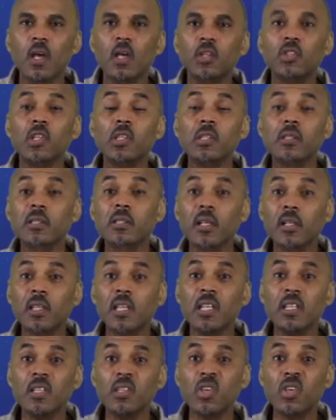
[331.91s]
she's
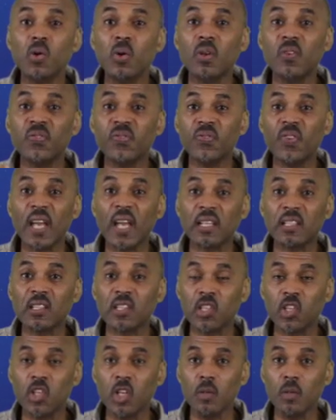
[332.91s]
looking to infect
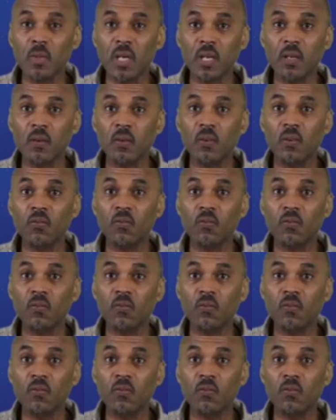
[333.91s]
a human